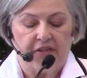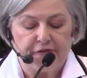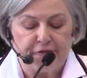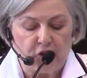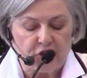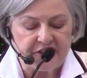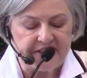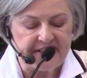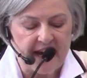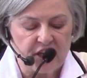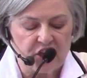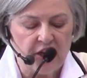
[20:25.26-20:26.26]
the first
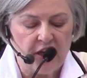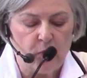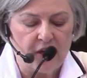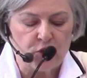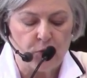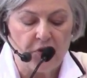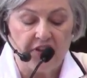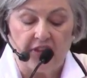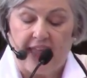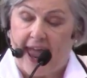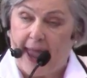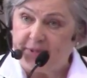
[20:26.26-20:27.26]
section in which were the
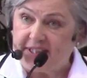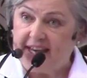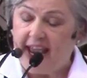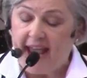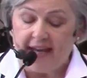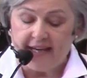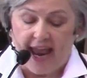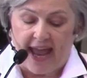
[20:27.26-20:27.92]
lampstand